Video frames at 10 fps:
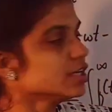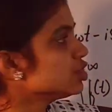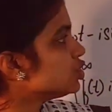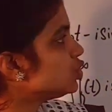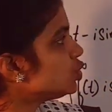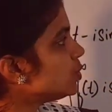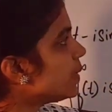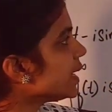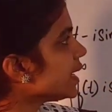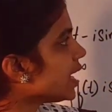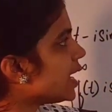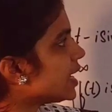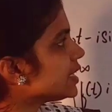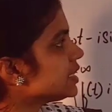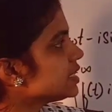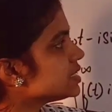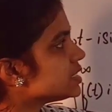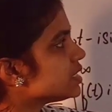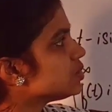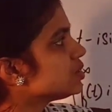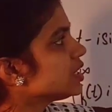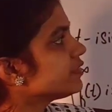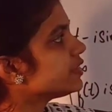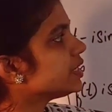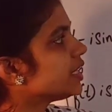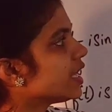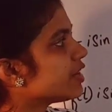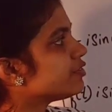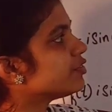So 2 by I 0 to infinity f